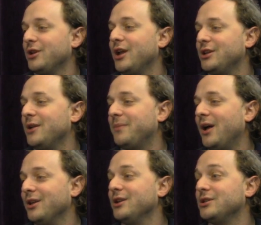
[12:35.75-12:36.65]

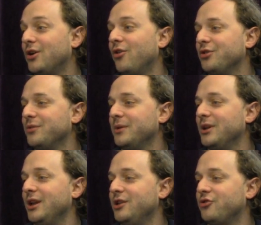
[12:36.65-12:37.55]
Anti-Paladin to Ultimate
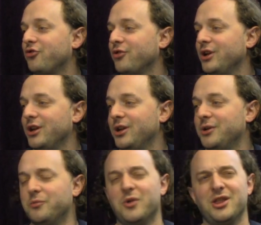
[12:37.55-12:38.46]
Intrigue
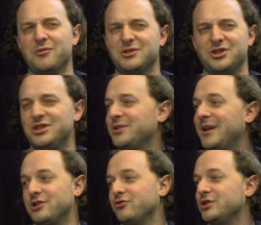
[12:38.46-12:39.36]
when there was just some
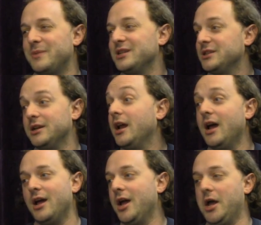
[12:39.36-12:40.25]
extra space in it.
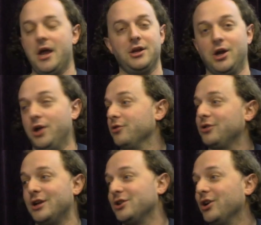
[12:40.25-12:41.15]
Any other
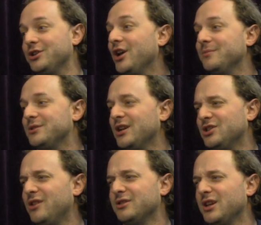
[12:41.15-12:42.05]
class archetype section,
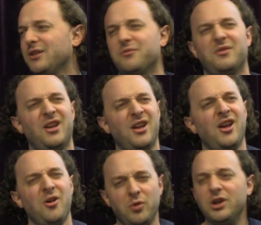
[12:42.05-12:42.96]
I was like,
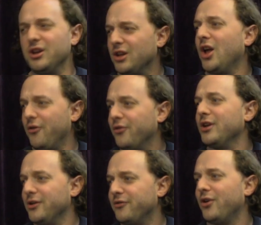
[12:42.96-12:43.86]
we need a lawful
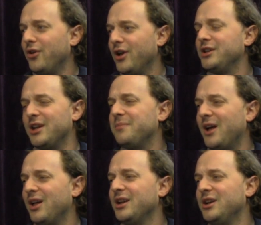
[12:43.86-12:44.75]
evil
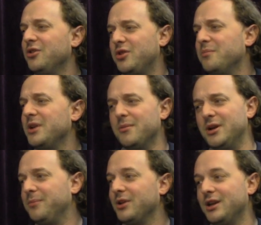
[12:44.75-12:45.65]
Anti-Paladin who can be a
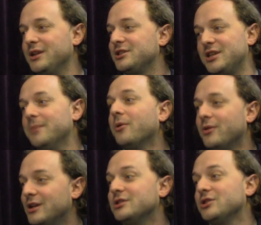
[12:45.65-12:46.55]
manipulating schemer and
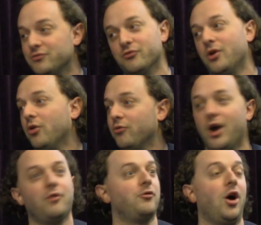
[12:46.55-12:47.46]
doesn't just go
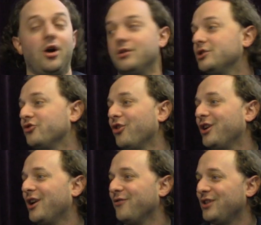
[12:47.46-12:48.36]
around rah,
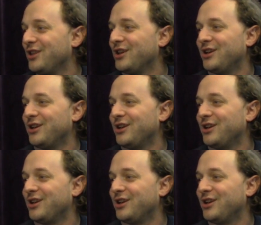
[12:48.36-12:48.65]
destroying everything.